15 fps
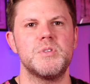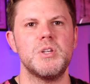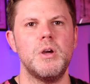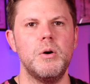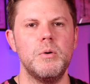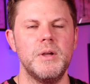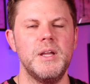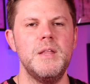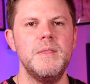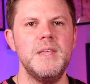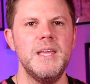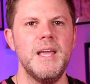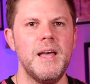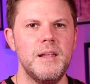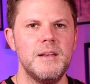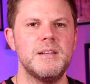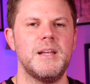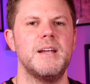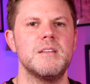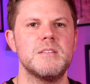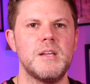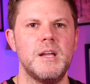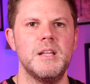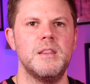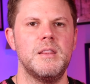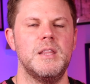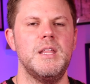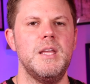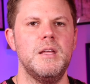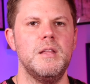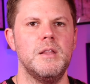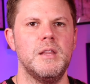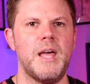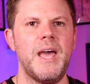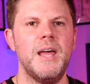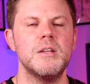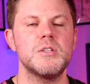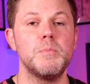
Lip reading: So in the end, I decided the head,